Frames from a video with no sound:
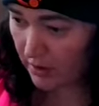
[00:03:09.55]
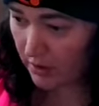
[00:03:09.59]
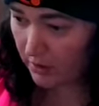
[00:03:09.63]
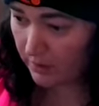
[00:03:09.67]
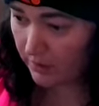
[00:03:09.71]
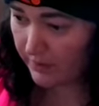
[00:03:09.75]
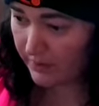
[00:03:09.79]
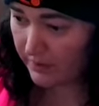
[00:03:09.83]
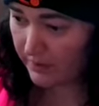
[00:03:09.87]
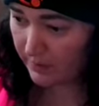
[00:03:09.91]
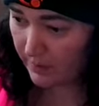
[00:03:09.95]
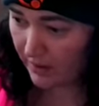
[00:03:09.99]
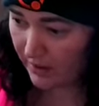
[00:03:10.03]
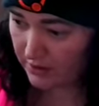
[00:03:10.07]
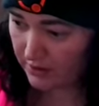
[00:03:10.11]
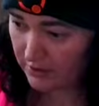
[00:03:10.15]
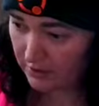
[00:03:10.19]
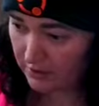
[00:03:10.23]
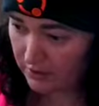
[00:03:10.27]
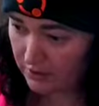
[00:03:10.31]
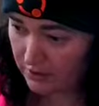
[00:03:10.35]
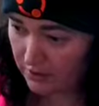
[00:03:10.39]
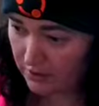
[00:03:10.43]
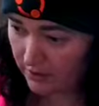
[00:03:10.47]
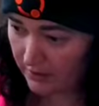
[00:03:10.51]
with a
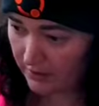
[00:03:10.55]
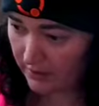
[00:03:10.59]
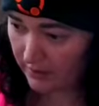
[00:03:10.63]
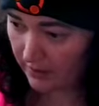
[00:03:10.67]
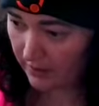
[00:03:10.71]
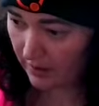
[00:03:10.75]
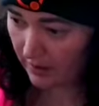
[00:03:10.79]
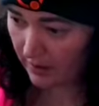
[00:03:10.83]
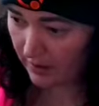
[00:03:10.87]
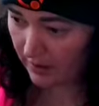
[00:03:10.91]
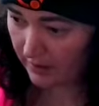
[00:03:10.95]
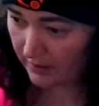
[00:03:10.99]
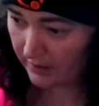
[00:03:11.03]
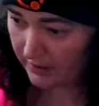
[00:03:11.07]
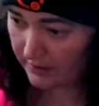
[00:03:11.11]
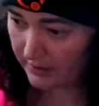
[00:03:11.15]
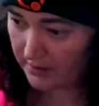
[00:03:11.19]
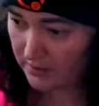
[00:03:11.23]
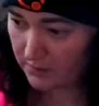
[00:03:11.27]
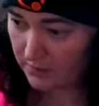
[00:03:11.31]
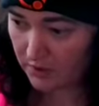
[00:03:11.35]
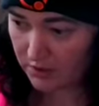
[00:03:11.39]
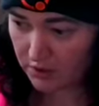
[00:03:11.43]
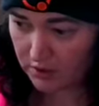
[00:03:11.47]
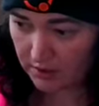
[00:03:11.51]
bachelor's degree or higher that
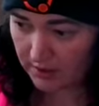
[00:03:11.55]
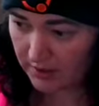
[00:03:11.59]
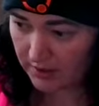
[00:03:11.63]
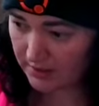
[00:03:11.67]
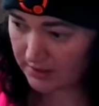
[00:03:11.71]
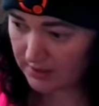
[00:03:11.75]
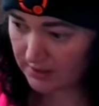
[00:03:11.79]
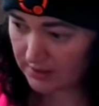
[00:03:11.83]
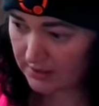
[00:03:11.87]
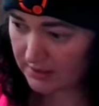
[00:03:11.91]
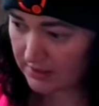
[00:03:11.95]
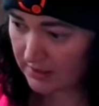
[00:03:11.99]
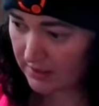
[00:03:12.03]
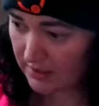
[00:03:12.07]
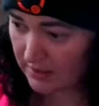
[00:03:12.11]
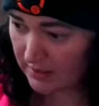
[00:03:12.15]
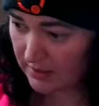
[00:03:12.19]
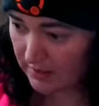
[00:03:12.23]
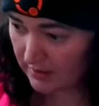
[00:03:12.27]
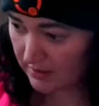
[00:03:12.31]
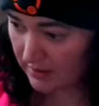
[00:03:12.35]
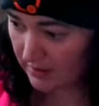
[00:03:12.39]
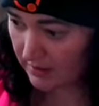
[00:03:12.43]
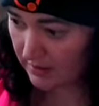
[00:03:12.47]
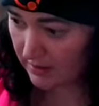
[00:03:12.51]
specializes
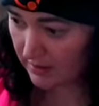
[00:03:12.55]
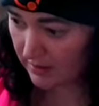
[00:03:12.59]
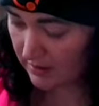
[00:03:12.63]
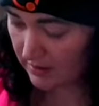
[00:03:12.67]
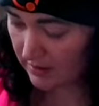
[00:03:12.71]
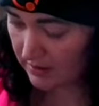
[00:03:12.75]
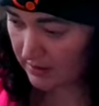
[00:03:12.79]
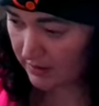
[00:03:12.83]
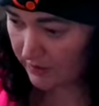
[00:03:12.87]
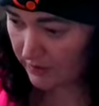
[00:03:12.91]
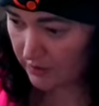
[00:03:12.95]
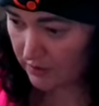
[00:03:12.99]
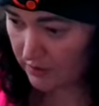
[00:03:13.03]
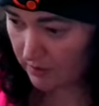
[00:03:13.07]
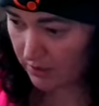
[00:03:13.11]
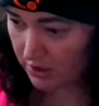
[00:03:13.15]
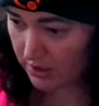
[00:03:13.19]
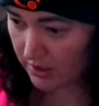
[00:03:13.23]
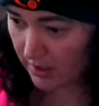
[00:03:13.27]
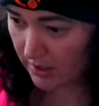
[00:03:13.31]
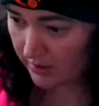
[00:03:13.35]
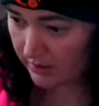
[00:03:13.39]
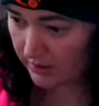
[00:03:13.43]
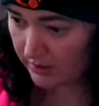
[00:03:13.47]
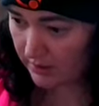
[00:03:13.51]
in individual
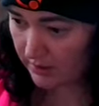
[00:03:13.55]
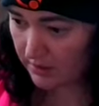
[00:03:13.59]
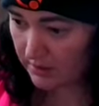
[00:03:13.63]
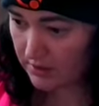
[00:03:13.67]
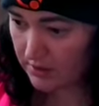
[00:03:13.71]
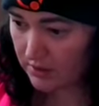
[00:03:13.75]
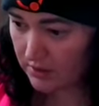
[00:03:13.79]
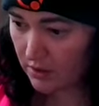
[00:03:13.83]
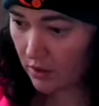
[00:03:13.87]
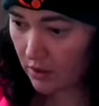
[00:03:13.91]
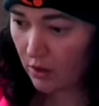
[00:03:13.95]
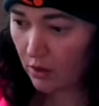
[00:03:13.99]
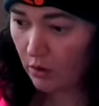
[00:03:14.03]
child needs,